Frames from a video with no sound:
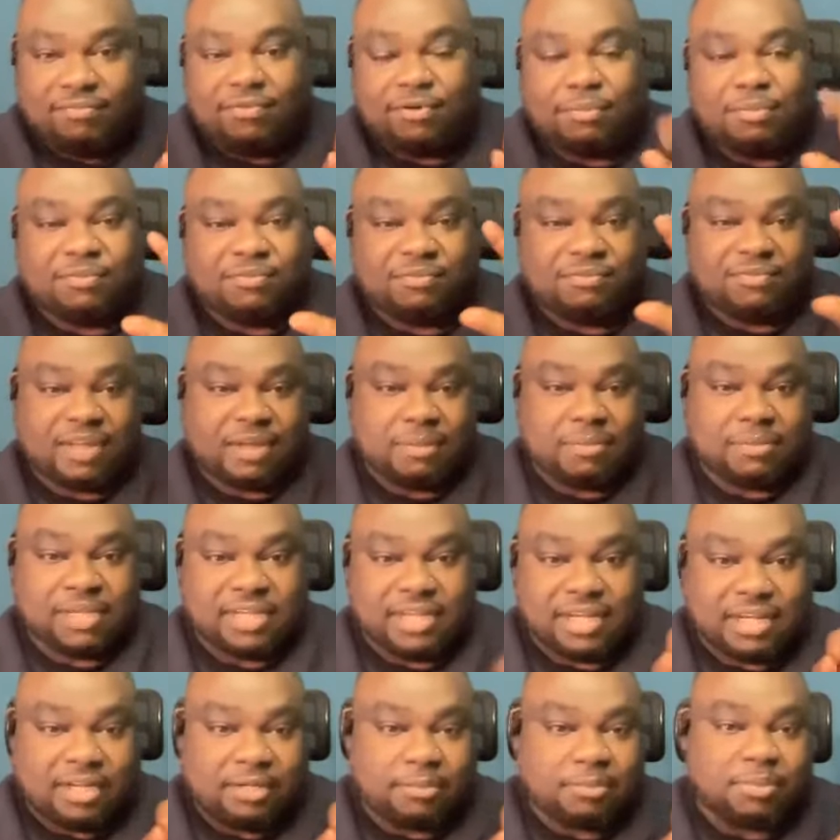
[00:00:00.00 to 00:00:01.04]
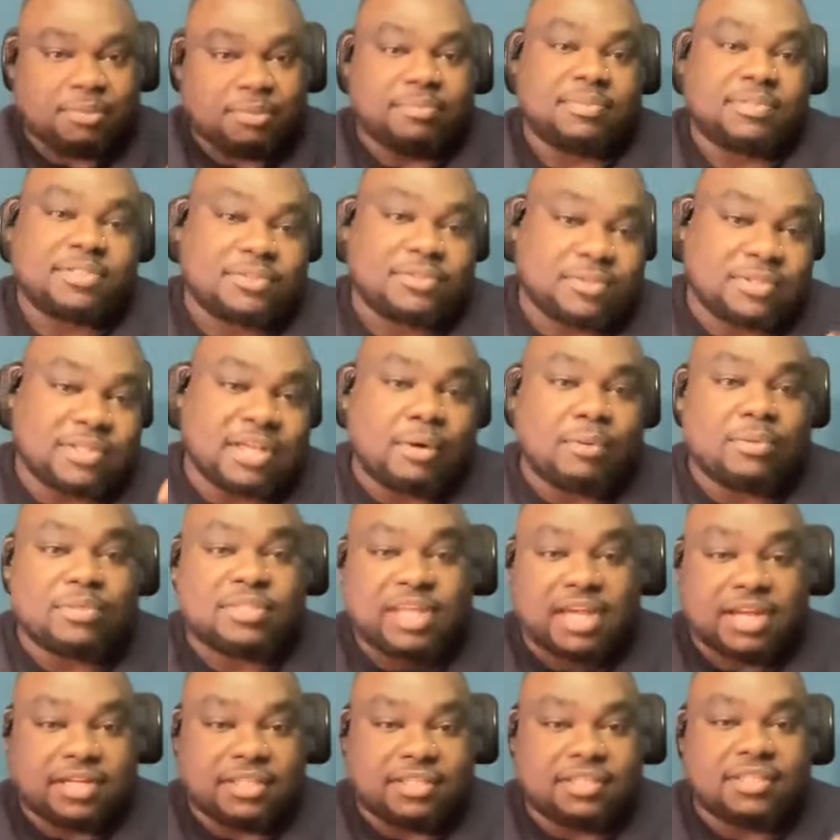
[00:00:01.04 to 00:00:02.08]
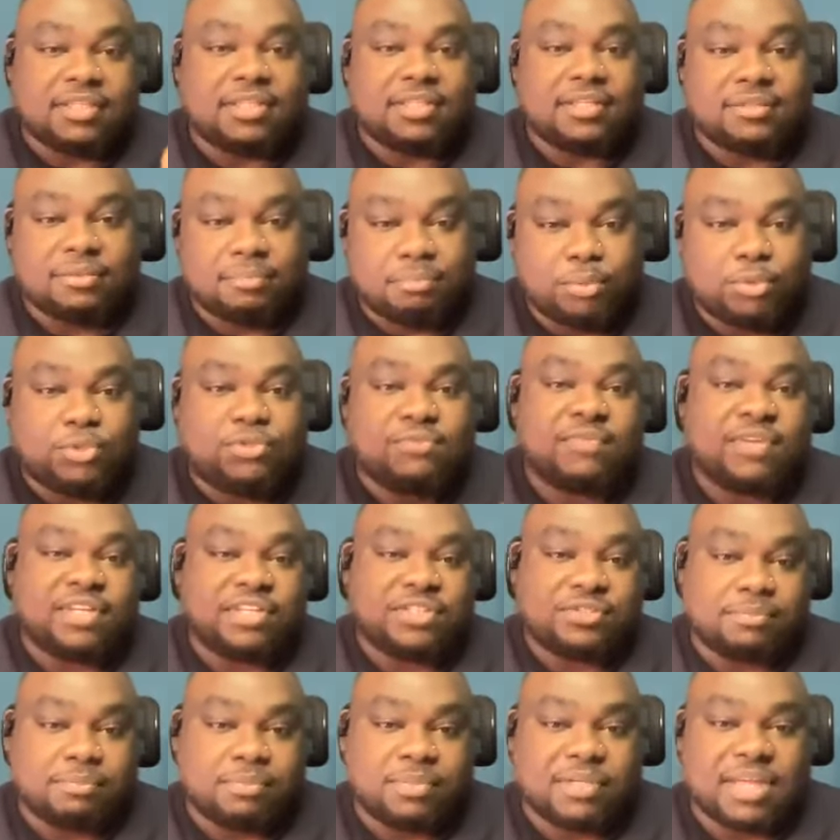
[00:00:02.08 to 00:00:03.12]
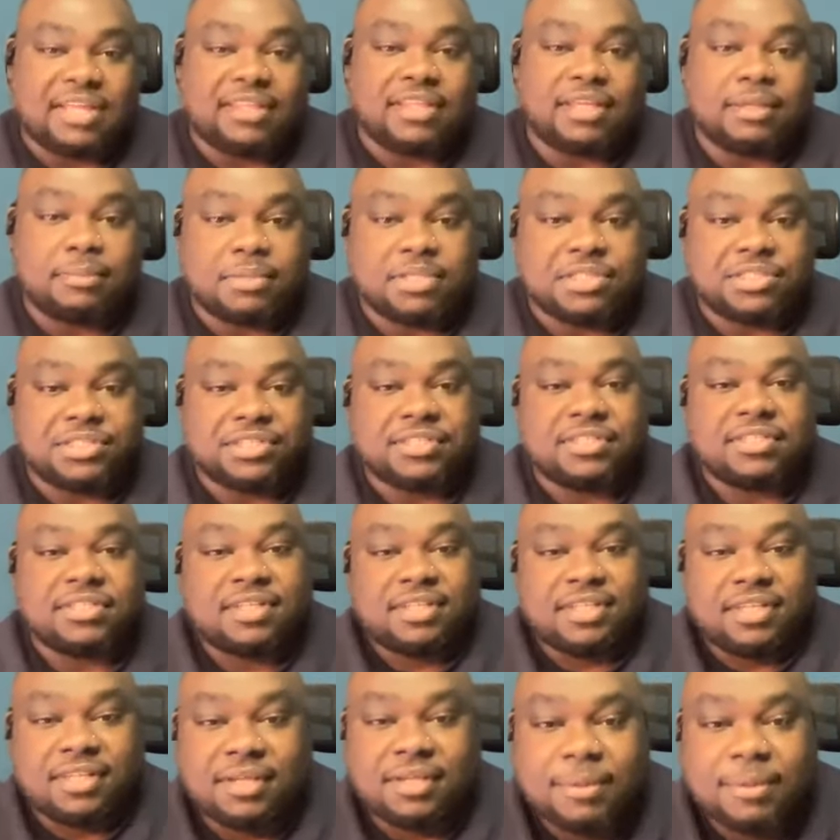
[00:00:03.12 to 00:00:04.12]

from a family album. So that was kind of the motivation behind the images.